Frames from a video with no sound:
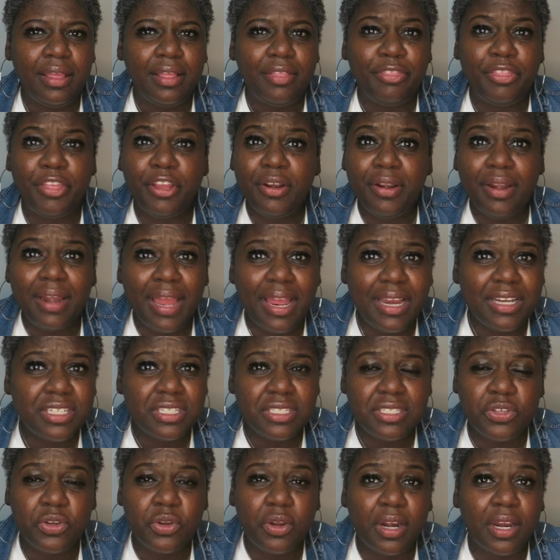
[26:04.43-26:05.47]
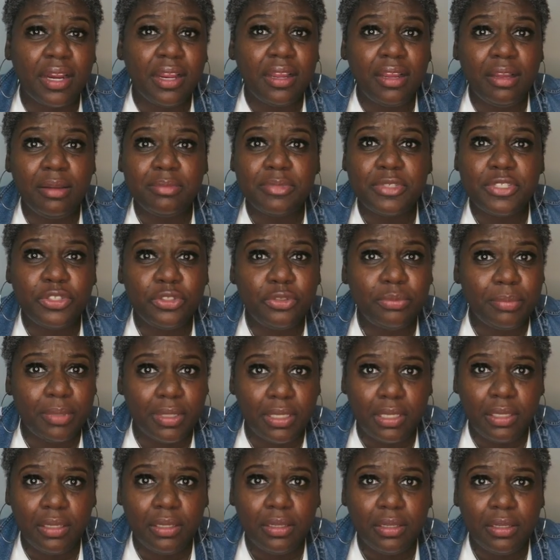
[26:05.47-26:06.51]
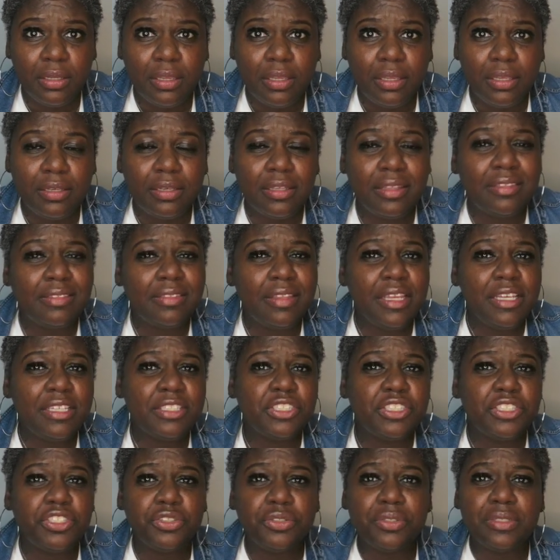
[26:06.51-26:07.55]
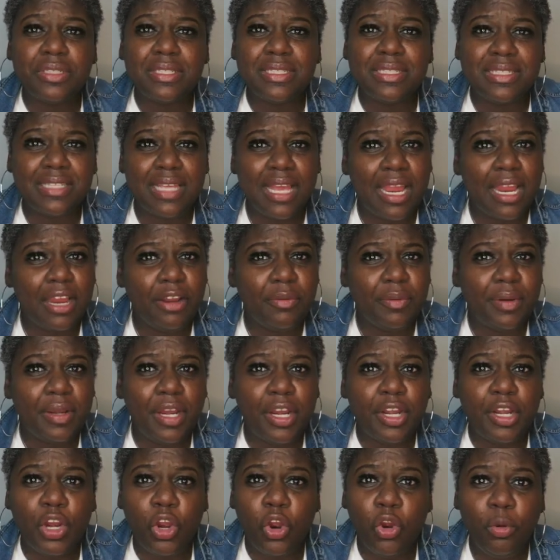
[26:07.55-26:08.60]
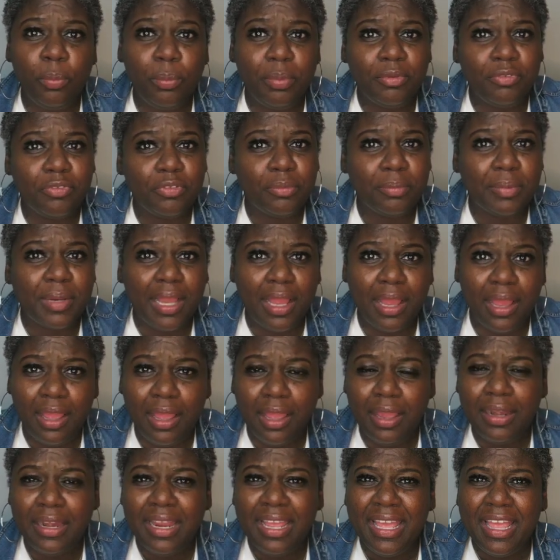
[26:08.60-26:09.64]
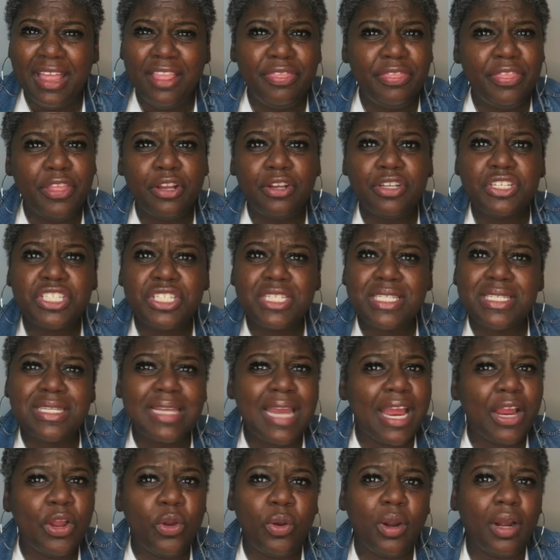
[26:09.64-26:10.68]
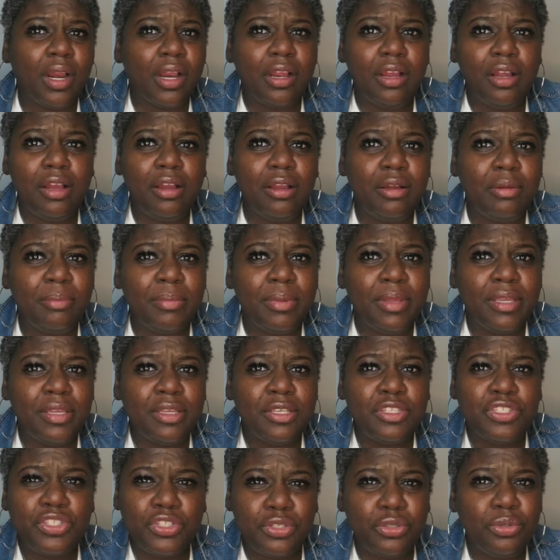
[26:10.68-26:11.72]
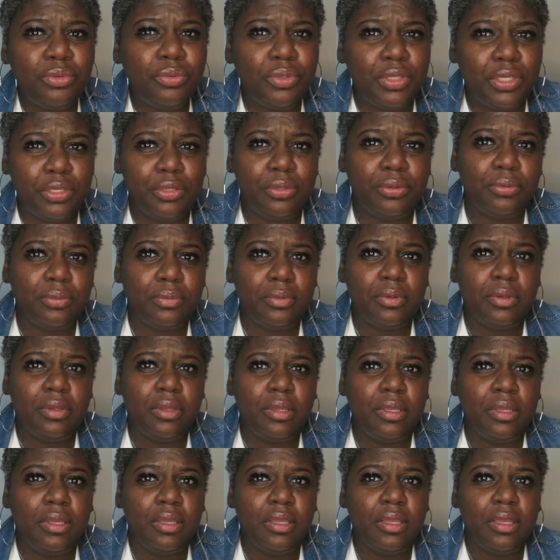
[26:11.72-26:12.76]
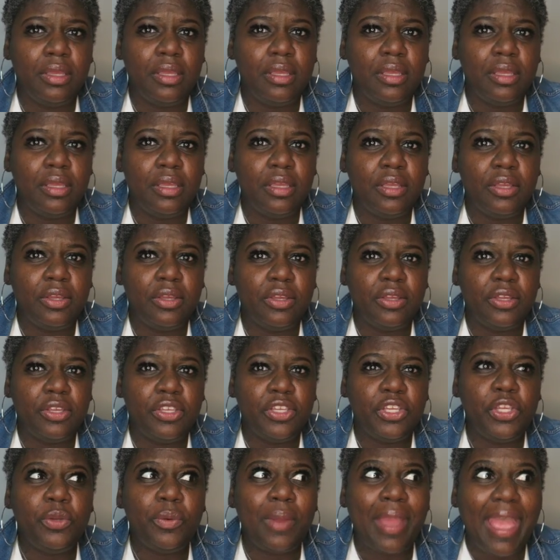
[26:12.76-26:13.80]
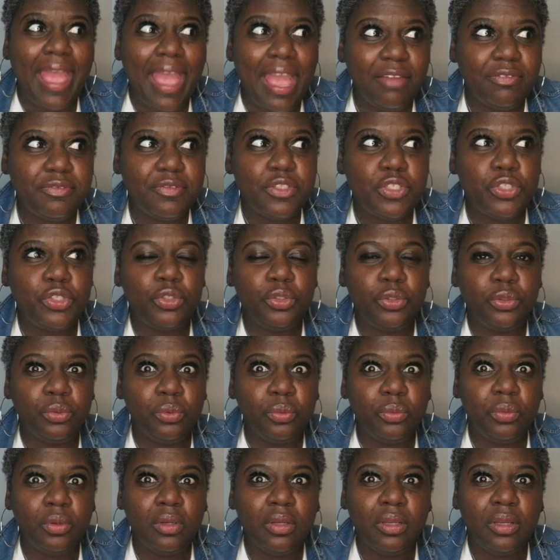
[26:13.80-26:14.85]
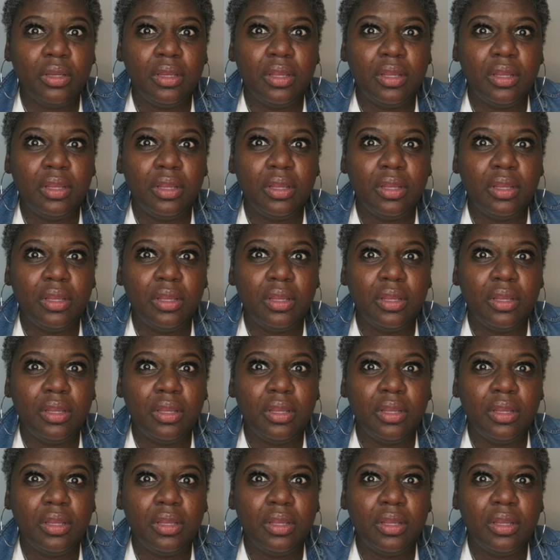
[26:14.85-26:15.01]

they're not just going to come to me the things that you're desiring and hoping from God, they're just not going to come to you. You have to